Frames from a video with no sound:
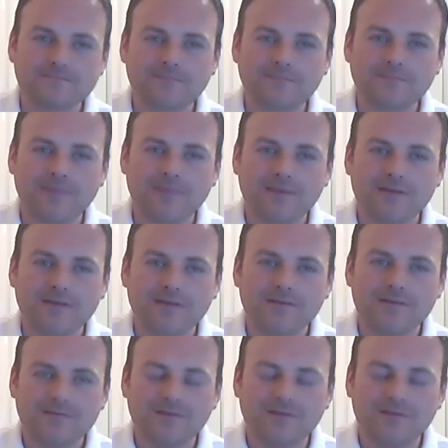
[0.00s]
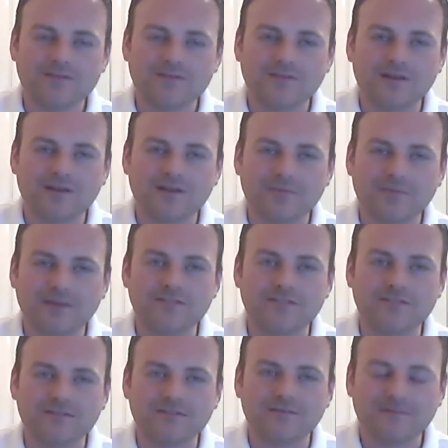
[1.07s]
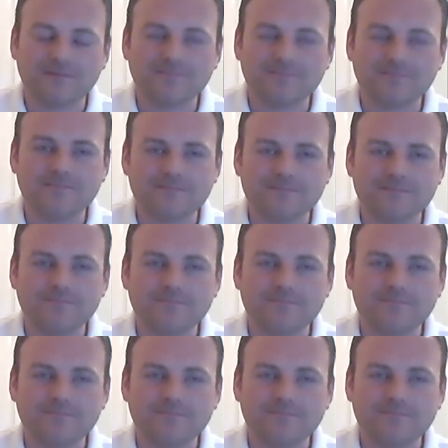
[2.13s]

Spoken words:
Yeah, definitely. Yeah, great place.